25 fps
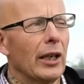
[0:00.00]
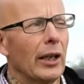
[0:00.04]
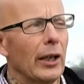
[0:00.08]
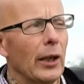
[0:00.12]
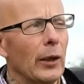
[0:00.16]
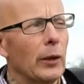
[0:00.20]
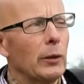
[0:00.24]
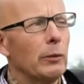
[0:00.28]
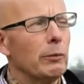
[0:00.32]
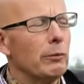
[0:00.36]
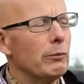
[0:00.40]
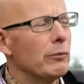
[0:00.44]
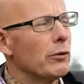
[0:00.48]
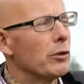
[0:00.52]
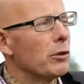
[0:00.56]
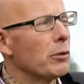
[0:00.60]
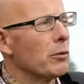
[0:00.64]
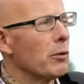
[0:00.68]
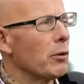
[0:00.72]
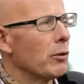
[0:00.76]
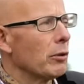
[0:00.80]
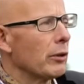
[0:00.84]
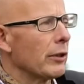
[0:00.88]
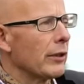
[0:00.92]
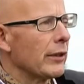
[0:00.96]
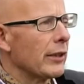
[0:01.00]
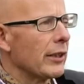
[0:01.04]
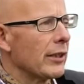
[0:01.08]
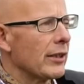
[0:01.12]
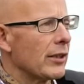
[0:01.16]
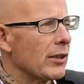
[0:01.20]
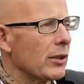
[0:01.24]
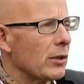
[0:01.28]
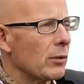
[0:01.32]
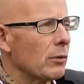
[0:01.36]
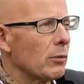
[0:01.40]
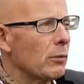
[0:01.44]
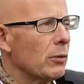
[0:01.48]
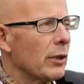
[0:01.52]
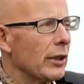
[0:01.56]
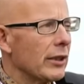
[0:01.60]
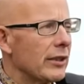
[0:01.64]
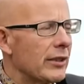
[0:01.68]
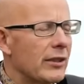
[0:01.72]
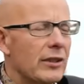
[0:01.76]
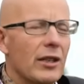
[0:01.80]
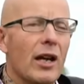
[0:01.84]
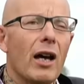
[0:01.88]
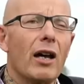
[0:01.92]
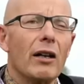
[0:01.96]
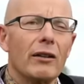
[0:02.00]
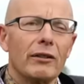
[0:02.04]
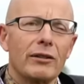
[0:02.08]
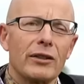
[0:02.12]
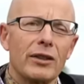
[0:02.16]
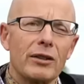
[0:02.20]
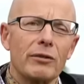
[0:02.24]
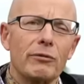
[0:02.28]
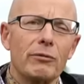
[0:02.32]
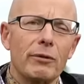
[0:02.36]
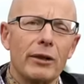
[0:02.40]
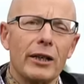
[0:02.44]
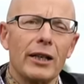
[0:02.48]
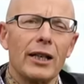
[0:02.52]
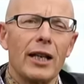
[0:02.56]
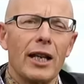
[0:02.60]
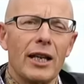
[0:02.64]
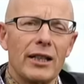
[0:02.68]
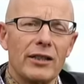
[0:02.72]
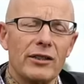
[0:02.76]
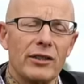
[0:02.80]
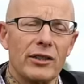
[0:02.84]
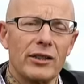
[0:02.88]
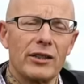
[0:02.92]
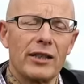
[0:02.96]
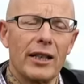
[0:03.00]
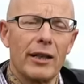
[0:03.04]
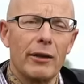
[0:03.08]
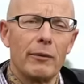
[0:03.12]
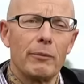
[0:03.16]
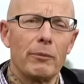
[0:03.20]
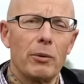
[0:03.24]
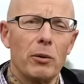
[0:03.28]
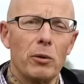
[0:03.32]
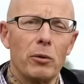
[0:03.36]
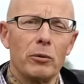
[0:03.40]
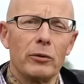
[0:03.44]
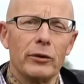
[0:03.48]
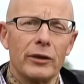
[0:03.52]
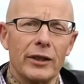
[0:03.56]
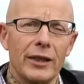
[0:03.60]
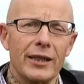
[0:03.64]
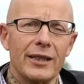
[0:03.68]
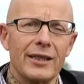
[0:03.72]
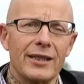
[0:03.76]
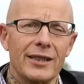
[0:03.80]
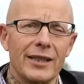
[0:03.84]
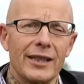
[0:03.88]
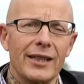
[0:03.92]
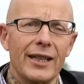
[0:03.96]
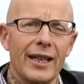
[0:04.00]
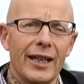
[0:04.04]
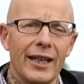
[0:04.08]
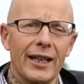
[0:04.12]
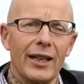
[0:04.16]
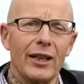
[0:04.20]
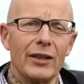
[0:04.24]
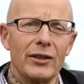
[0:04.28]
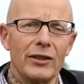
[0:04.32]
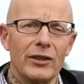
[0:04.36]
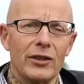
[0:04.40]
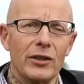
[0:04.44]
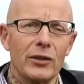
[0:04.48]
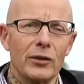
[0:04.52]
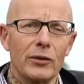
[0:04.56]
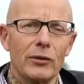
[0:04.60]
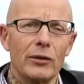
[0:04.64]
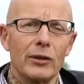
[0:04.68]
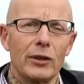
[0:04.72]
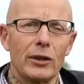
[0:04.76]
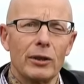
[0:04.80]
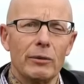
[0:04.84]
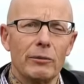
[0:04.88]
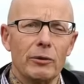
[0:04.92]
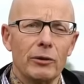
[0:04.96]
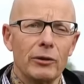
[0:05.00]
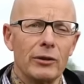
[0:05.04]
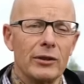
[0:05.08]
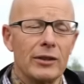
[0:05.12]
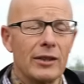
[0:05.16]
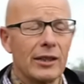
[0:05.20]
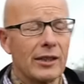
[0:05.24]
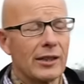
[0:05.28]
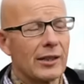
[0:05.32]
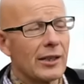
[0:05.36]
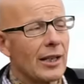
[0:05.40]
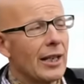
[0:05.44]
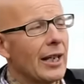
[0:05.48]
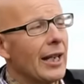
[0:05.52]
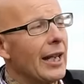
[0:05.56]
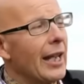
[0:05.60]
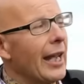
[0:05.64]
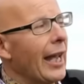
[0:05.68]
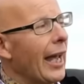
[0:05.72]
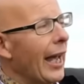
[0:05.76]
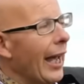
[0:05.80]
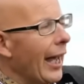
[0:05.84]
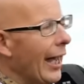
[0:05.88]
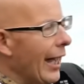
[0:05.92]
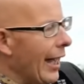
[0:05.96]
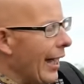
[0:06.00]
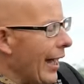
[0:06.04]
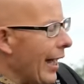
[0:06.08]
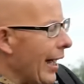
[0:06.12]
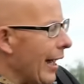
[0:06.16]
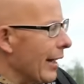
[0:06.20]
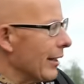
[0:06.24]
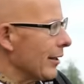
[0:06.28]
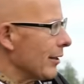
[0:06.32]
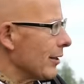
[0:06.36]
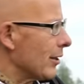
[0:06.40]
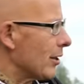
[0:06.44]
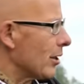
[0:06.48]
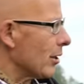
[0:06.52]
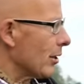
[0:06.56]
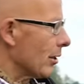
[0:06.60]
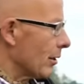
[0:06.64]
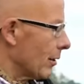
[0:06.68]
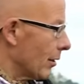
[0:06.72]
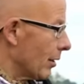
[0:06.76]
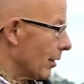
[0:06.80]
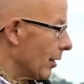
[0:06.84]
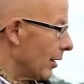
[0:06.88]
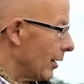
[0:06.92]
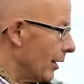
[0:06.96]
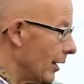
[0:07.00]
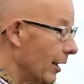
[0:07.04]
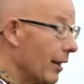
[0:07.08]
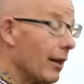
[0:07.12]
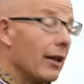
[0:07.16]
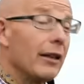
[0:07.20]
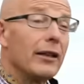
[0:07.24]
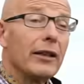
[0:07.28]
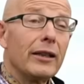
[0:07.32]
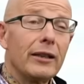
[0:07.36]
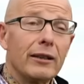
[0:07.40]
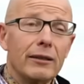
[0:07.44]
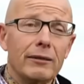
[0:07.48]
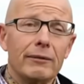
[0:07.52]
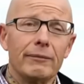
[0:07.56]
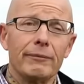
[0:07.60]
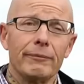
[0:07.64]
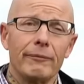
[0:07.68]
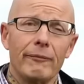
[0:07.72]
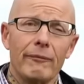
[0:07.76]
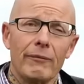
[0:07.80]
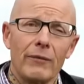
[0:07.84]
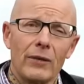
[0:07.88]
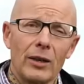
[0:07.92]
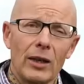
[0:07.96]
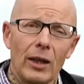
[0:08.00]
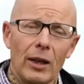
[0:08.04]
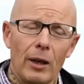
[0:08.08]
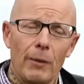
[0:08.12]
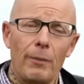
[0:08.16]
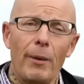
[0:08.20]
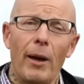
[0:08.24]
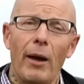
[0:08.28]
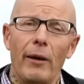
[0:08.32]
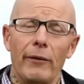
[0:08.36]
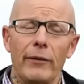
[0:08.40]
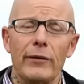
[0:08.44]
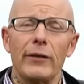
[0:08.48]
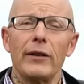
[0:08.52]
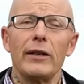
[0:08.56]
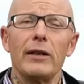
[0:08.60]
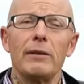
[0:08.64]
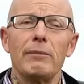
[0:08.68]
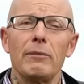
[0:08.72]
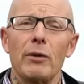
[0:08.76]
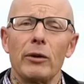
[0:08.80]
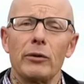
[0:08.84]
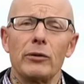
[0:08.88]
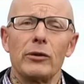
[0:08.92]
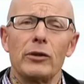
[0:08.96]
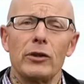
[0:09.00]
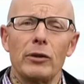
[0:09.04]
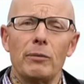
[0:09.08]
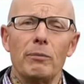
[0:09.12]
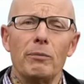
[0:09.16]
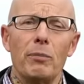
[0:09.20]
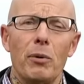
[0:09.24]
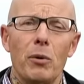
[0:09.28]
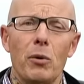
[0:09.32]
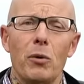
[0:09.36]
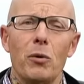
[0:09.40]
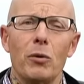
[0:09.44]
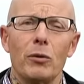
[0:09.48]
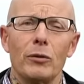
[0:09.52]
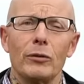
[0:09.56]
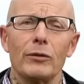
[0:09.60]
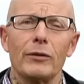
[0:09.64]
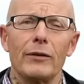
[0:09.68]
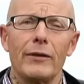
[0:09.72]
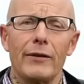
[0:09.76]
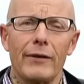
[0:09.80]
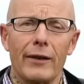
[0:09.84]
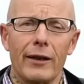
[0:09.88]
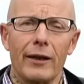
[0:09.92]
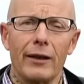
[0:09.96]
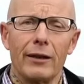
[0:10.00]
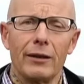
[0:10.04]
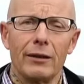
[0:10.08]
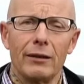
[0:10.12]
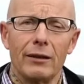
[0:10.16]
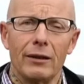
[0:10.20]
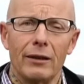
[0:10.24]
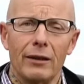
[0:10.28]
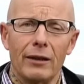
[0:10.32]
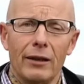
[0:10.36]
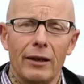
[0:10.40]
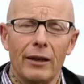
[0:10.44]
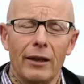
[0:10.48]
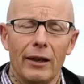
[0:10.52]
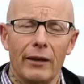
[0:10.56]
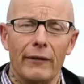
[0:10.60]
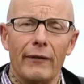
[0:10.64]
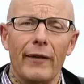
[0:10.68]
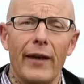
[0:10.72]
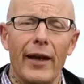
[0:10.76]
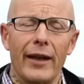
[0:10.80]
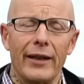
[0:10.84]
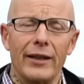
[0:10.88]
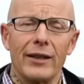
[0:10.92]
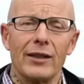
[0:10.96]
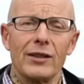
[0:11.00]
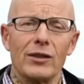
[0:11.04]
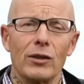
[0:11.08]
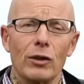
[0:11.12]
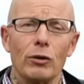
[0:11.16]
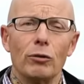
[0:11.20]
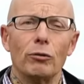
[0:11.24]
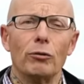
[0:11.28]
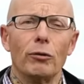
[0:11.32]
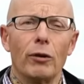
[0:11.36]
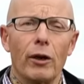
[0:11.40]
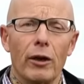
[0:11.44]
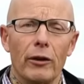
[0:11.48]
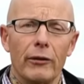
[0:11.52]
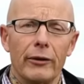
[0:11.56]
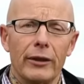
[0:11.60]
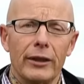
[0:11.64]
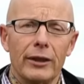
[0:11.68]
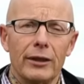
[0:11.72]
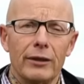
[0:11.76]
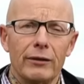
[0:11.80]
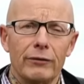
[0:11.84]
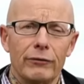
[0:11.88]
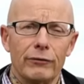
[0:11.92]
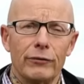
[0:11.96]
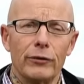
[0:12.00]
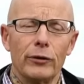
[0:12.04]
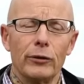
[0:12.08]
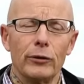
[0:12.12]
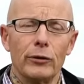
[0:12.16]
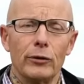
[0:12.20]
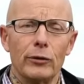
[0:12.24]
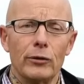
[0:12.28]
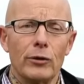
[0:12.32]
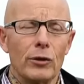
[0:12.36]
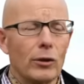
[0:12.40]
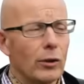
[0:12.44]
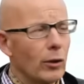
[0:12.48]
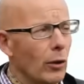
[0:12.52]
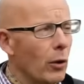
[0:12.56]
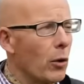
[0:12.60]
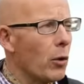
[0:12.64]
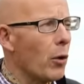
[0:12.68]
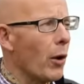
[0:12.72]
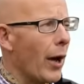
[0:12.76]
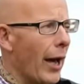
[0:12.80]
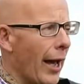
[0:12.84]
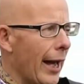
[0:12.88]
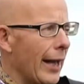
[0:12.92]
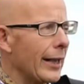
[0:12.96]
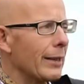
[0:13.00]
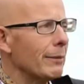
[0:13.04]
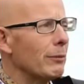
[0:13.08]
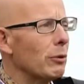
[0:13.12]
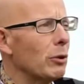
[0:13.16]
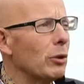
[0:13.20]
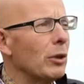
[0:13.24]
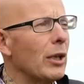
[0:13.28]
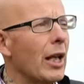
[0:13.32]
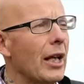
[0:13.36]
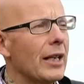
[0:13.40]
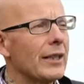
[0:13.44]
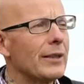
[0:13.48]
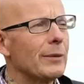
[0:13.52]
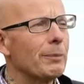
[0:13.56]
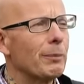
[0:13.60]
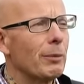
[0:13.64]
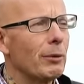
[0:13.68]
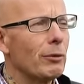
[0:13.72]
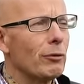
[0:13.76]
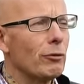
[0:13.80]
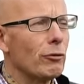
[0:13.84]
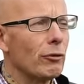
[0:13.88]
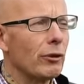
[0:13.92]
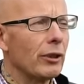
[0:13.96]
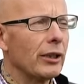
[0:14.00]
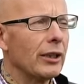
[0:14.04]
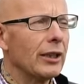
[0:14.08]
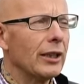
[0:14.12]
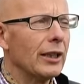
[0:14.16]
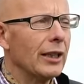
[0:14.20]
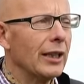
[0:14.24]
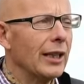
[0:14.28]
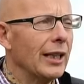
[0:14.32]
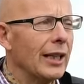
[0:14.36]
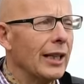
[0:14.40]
open to all of this, we'll start to realise just how important it is to get into the communities. And learning about the most important thing, and that is growing food or animal husbandry,